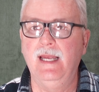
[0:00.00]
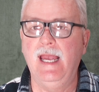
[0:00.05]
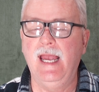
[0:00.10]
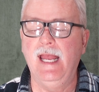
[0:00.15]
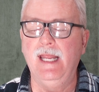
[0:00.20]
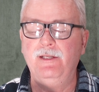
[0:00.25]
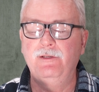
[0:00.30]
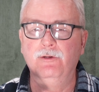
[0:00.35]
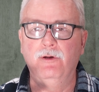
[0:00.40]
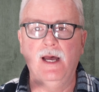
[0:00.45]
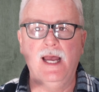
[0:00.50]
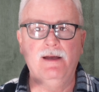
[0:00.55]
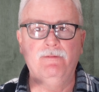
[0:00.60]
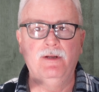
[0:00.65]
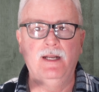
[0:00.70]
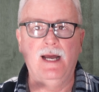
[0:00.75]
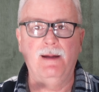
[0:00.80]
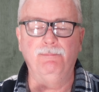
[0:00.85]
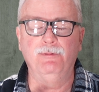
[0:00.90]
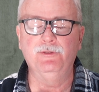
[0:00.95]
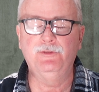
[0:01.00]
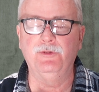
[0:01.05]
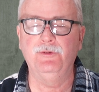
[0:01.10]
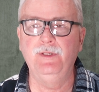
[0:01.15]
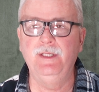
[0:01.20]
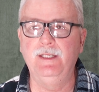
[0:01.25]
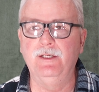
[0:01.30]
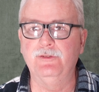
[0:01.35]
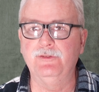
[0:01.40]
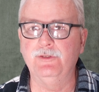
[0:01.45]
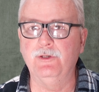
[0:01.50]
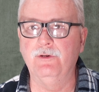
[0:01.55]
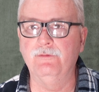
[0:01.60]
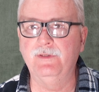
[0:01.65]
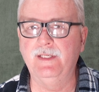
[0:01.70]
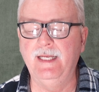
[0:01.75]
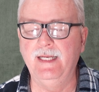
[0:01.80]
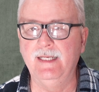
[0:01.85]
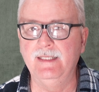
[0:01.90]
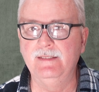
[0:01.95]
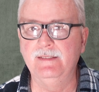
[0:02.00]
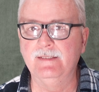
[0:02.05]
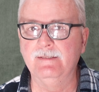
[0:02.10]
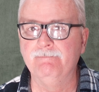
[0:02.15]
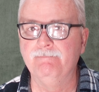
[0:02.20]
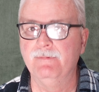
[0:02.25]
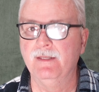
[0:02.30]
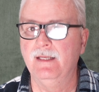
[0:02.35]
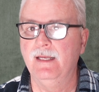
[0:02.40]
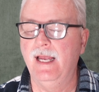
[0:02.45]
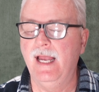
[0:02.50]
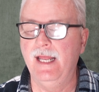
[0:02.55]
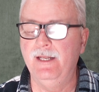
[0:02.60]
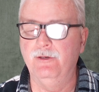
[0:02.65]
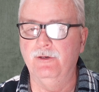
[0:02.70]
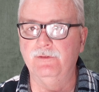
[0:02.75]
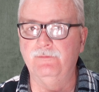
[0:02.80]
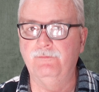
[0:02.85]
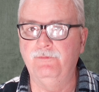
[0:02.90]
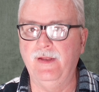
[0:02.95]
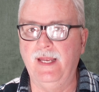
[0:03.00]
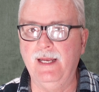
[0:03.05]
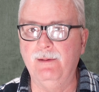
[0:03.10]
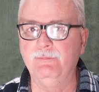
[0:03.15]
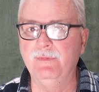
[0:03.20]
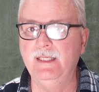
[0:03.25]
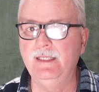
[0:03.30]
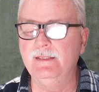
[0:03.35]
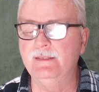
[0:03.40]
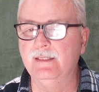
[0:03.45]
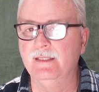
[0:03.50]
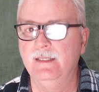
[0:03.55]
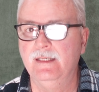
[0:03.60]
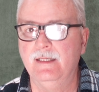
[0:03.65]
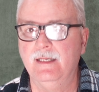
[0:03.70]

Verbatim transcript: And you'll have an opportunity to serve kids and their families.